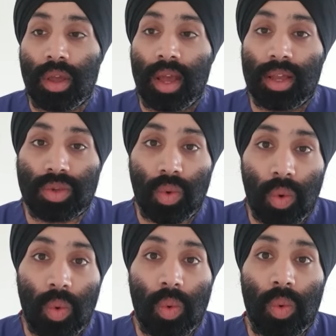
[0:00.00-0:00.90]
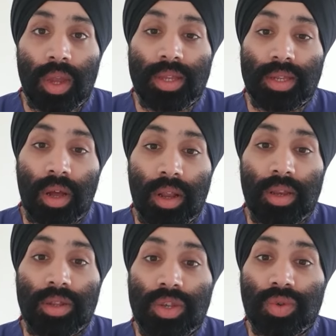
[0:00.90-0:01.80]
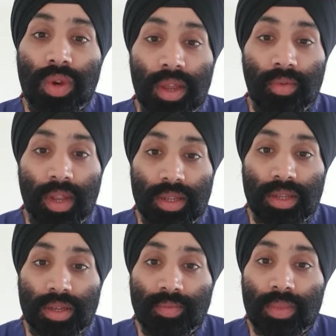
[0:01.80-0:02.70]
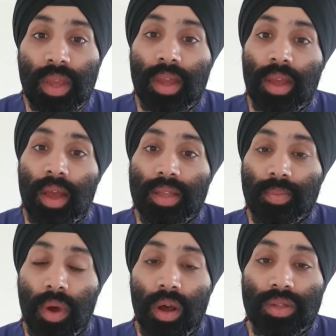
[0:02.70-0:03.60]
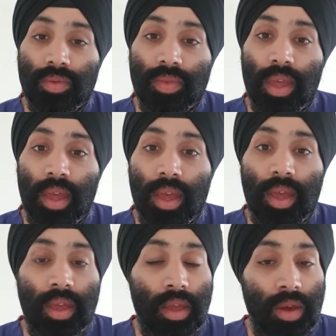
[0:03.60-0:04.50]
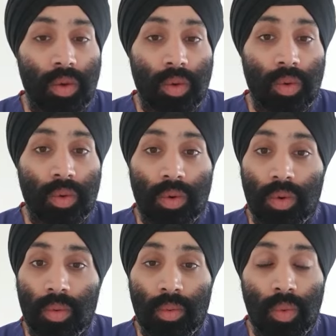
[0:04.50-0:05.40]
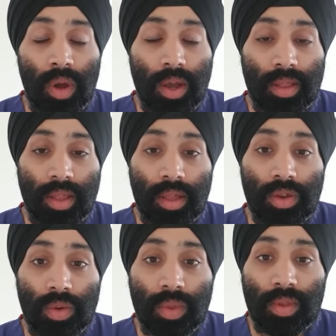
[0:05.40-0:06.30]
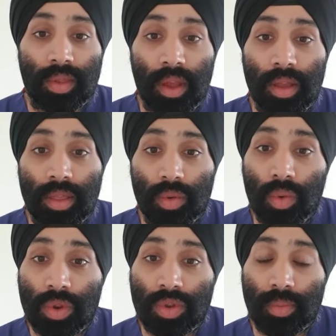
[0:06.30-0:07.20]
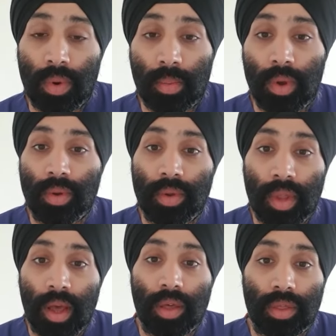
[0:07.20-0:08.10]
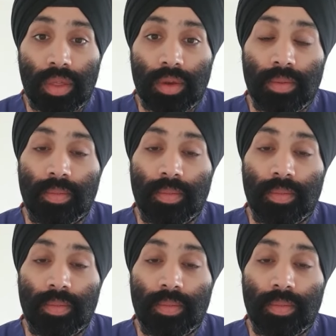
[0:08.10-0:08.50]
has always done screening events as part of their work that they do with the Sangha in order to promote good health.